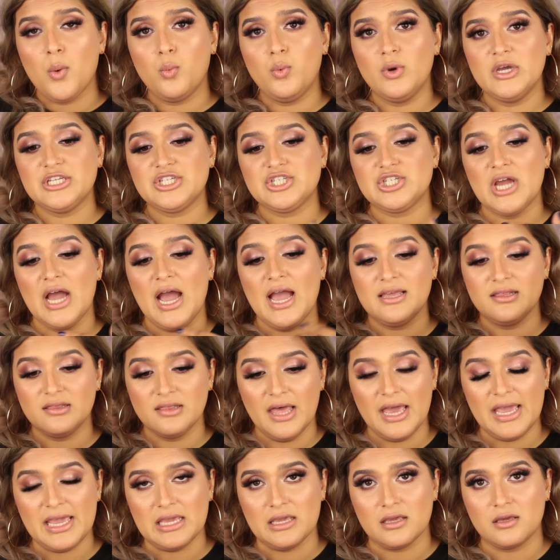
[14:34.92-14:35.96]
which I
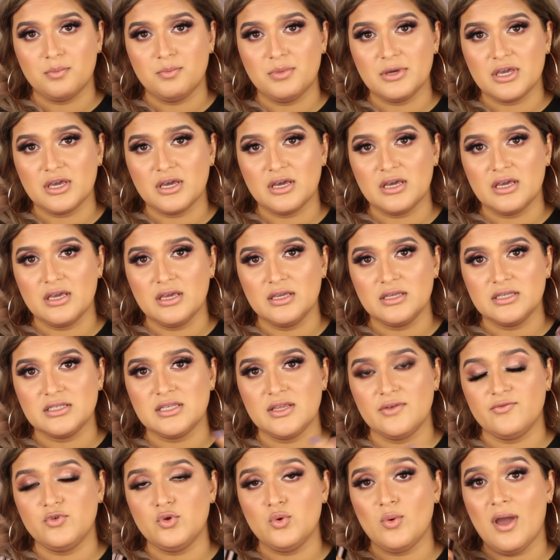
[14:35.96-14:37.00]
like because
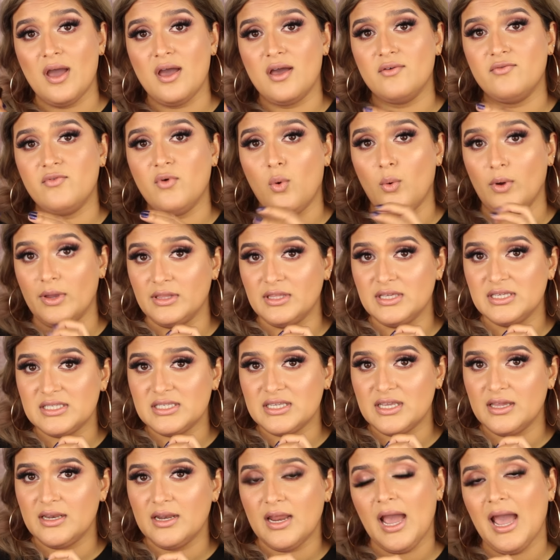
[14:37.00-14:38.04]
if you have oily
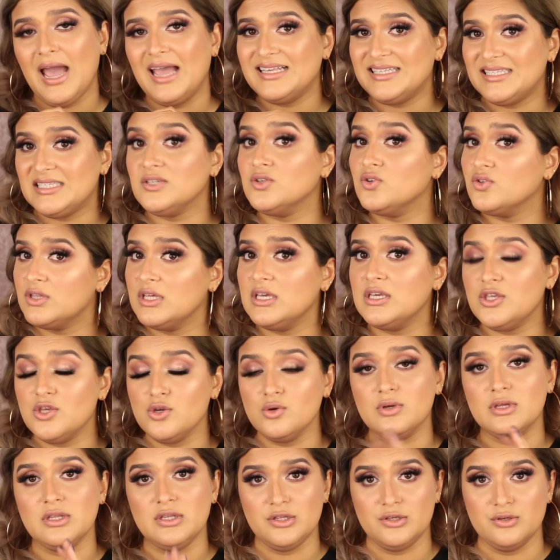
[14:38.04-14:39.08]
skin, I still think
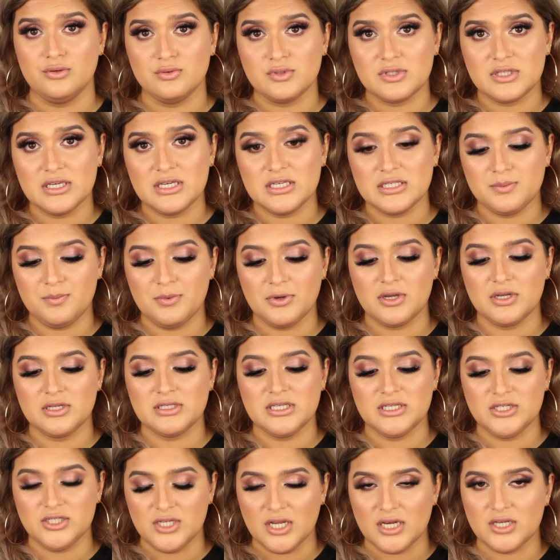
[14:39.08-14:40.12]
you can use this because
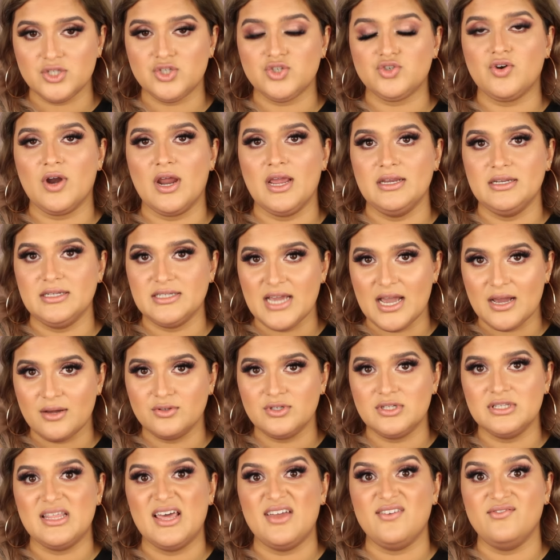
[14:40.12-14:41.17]
it does dry down
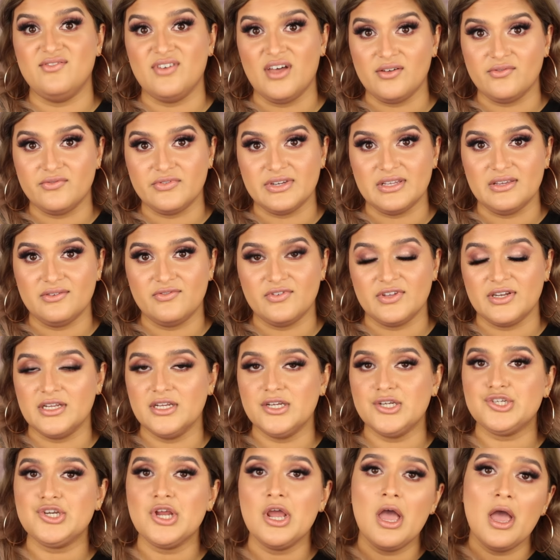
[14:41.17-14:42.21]
to that velvety
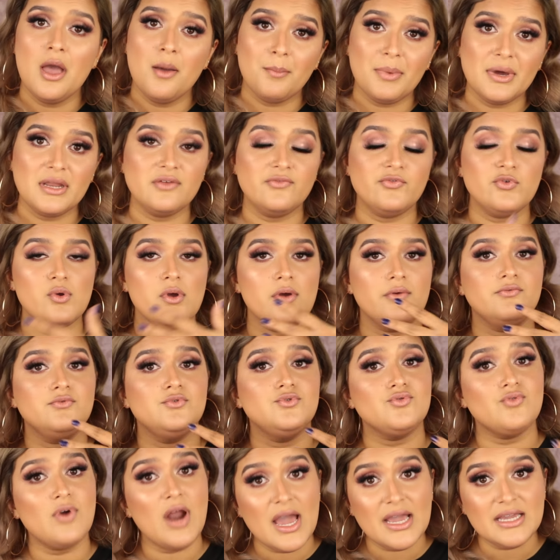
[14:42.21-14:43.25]
finish. But if you have
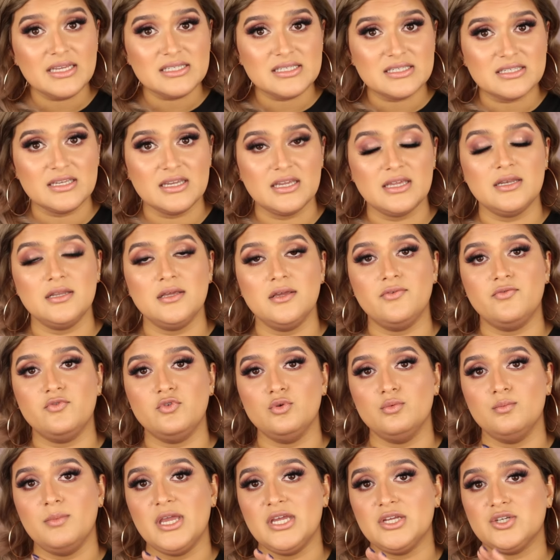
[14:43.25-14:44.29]
dry skin, if
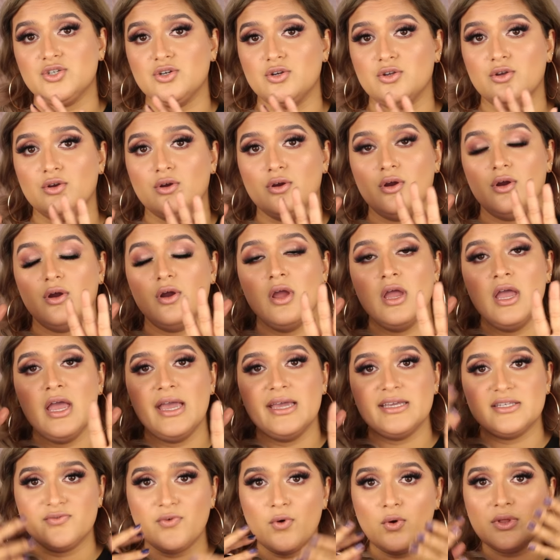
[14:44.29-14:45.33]
you make sure you're
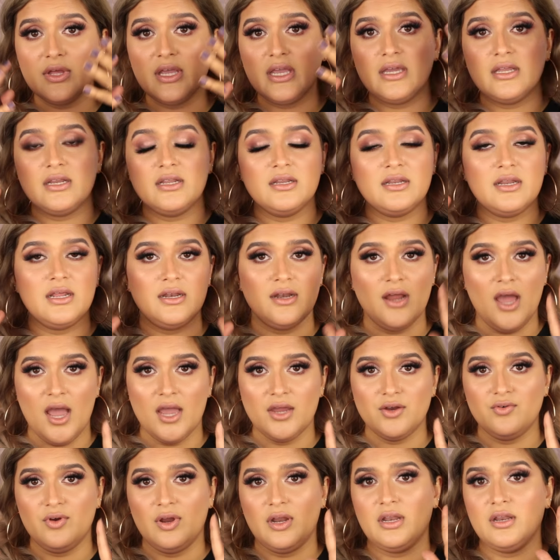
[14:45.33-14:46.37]
exfoliated and
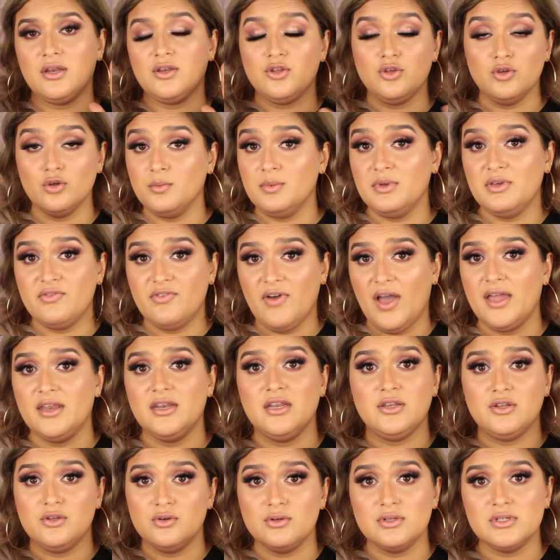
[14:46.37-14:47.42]
hydrated, you'll be fine
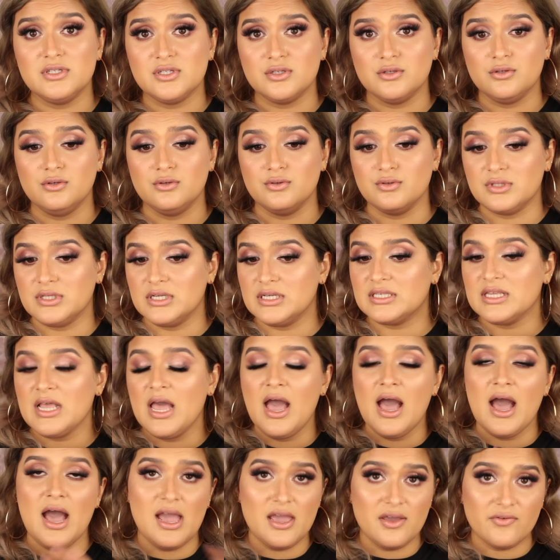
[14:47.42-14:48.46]
and you can still use this.
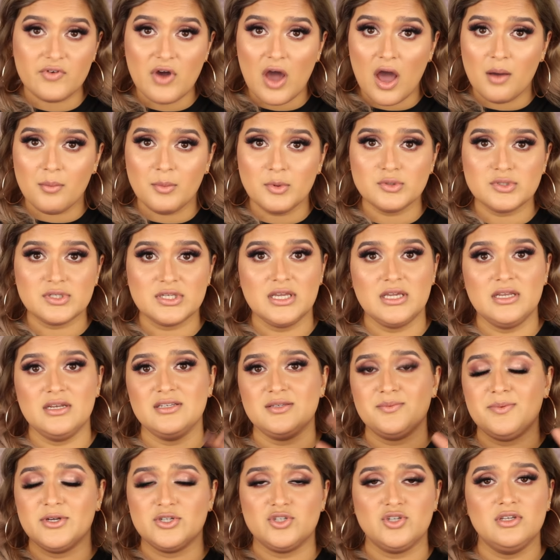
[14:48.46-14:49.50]
I have combo skin,
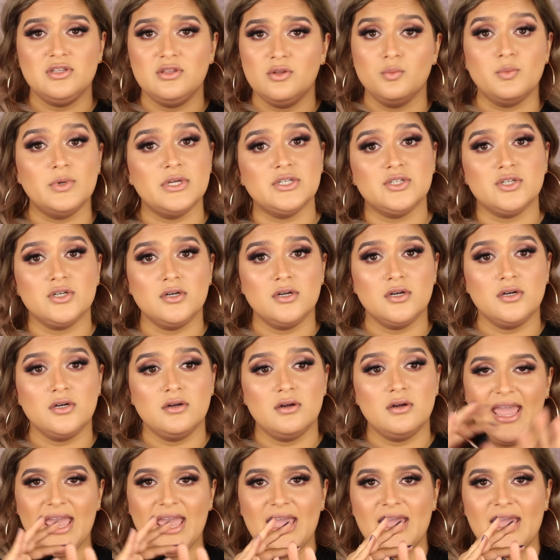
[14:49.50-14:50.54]
especially in the
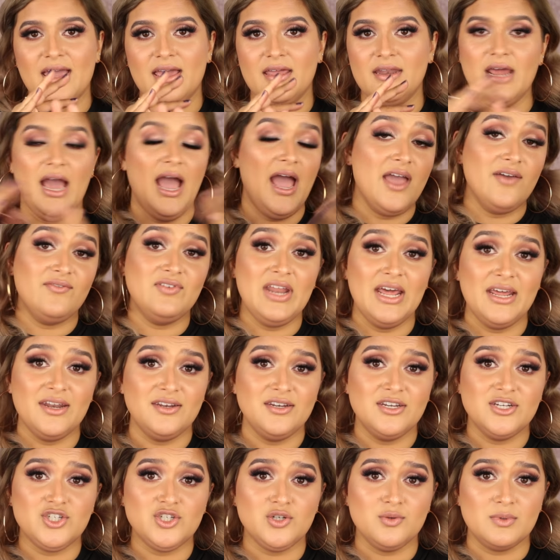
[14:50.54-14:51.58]
winter, and I haven't had
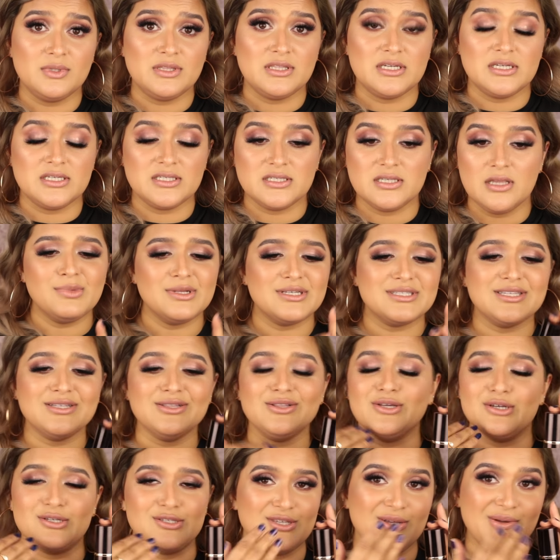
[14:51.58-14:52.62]
an issue with this. Plus it
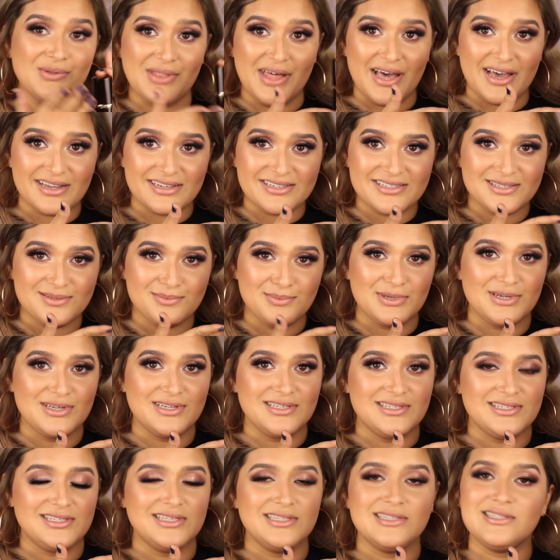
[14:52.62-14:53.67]
looks so black
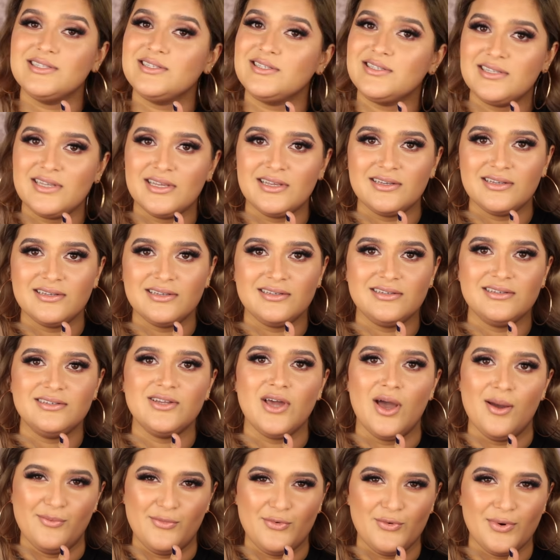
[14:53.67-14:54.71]
because it's Tom